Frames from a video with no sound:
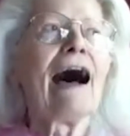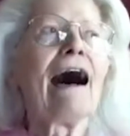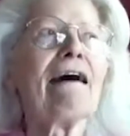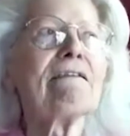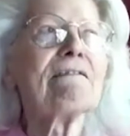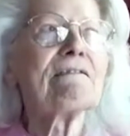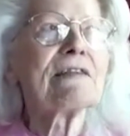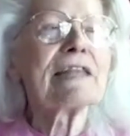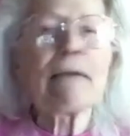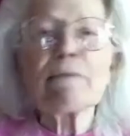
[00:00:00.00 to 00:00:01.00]

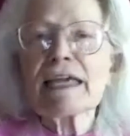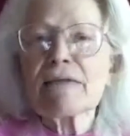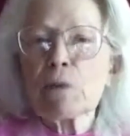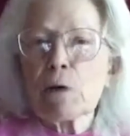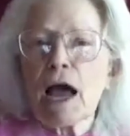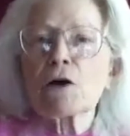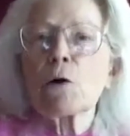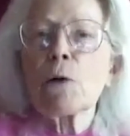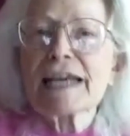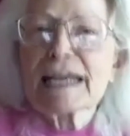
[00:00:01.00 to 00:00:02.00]
Let me give you a
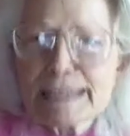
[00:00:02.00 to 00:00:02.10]
quick